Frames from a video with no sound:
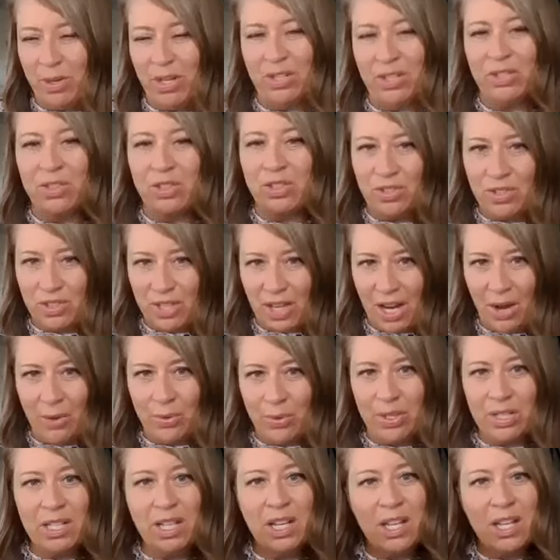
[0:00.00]
brushed and
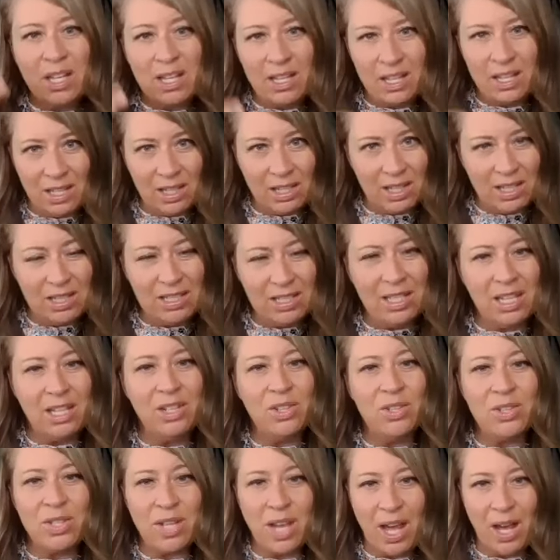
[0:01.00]
showered can
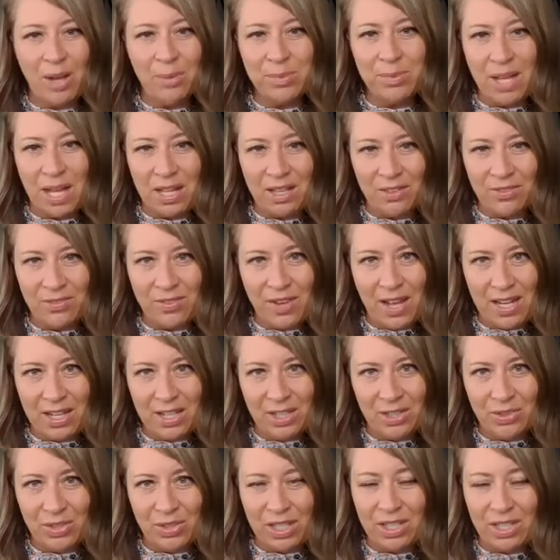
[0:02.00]
continue to help that
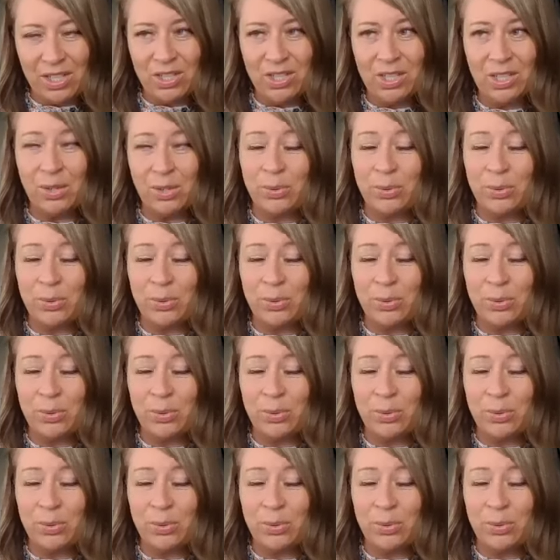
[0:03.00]
lymphatic drainage.